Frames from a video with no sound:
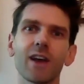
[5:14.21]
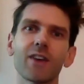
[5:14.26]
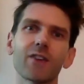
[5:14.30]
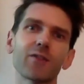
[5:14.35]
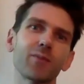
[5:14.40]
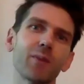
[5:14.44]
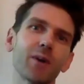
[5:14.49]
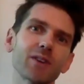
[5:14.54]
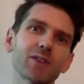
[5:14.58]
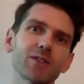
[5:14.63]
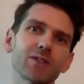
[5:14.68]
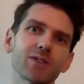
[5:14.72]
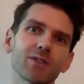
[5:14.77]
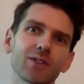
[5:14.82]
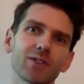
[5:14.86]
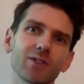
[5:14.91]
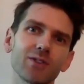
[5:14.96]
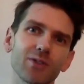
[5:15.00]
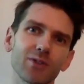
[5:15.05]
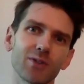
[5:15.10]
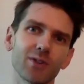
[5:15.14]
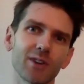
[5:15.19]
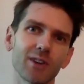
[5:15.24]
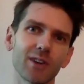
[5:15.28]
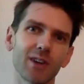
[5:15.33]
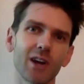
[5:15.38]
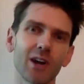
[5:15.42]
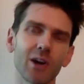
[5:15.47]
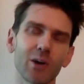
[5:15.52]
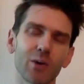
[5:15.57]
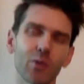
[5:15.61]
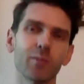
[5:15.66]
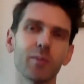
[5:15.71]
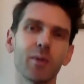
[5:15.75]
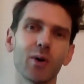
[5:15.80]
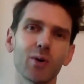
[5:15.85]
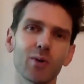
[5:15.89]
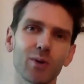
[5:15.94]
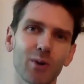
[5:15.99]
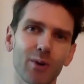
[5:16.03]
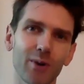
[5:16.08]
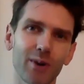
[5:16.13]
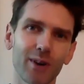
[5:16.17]
especially during
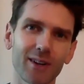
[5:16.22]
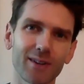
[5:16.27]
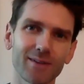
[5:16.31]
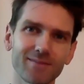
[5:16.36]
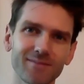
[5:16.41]
remote learning.